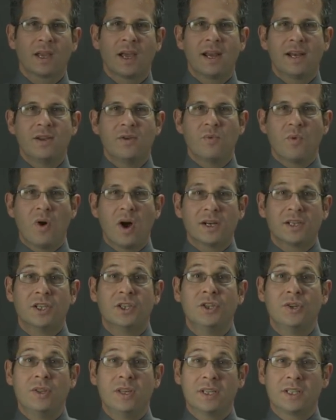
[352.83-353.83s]
and you want to
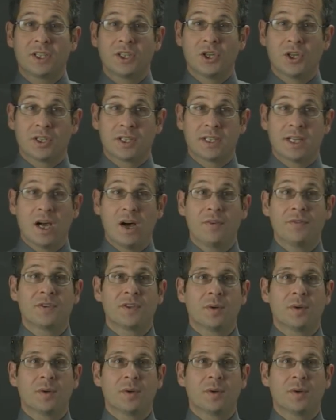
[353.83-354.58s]
do this yourself